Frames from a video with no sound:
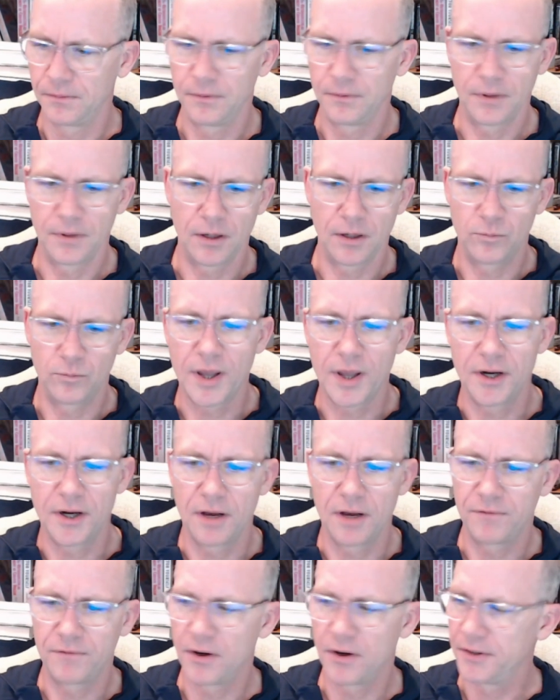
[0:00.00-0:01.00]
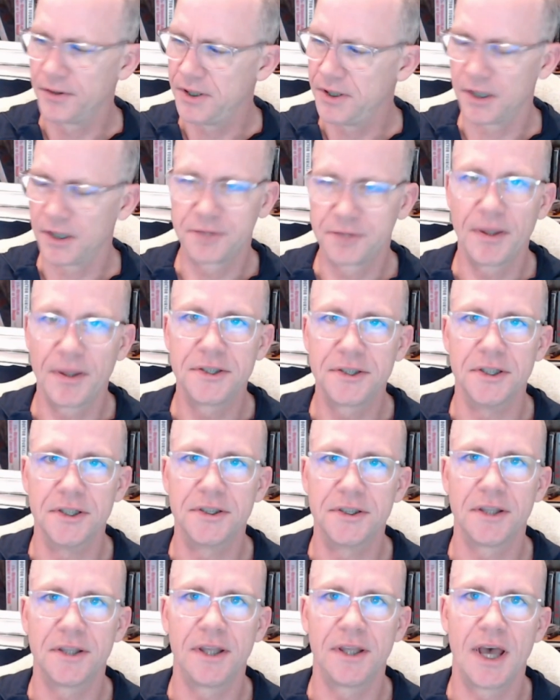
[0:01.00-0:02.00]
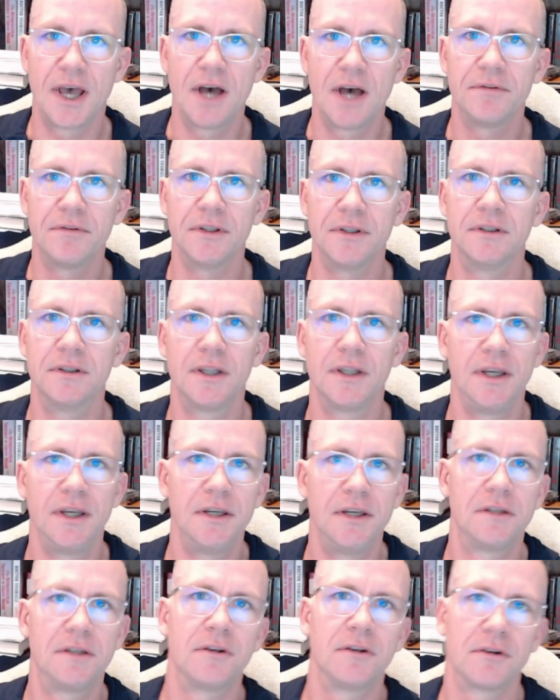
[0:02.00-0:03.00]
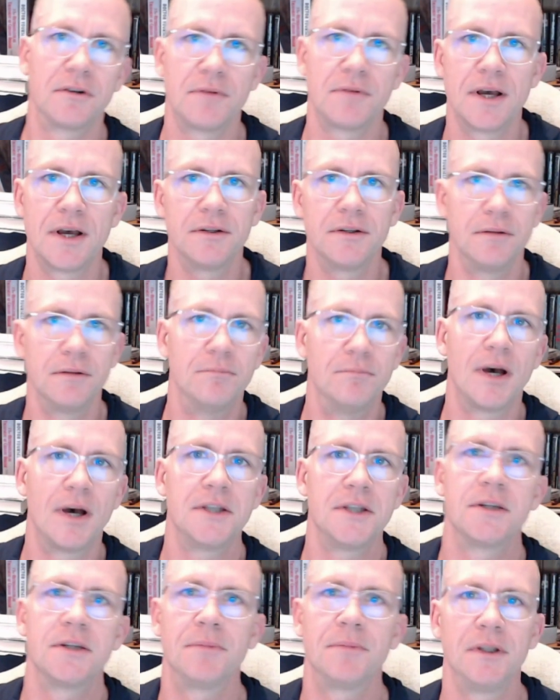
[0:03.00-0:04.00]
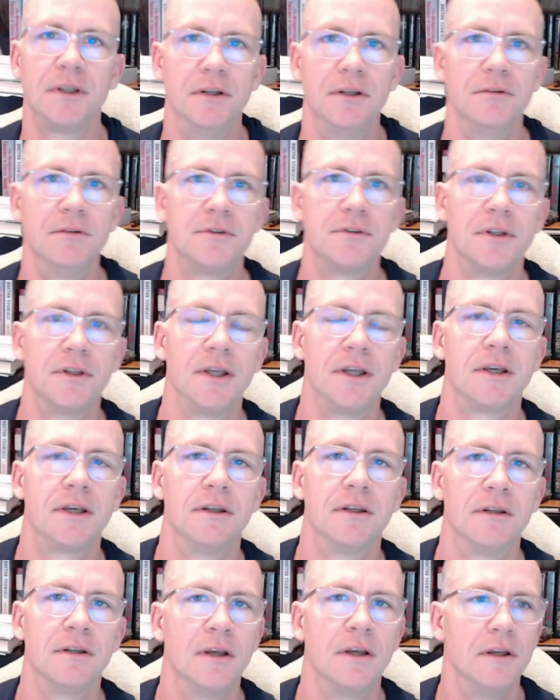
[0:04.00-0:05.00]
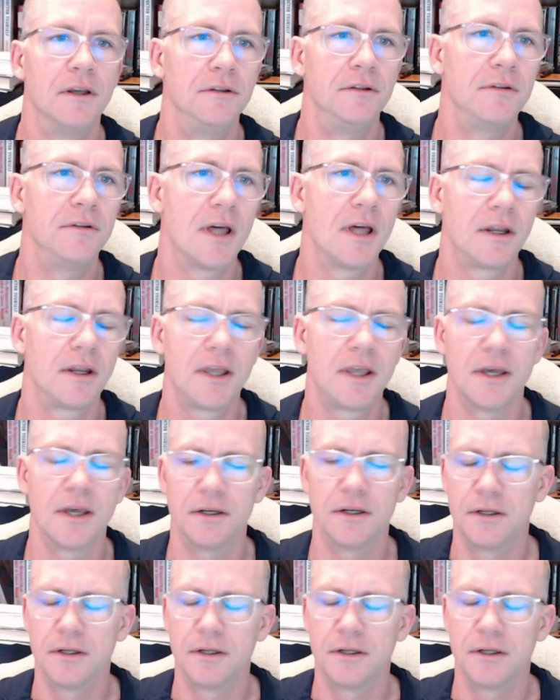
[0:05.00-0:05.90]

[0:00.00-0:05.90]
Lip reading: write off all the expenses that they have, and they need to turn around and buy something new so they can do that again.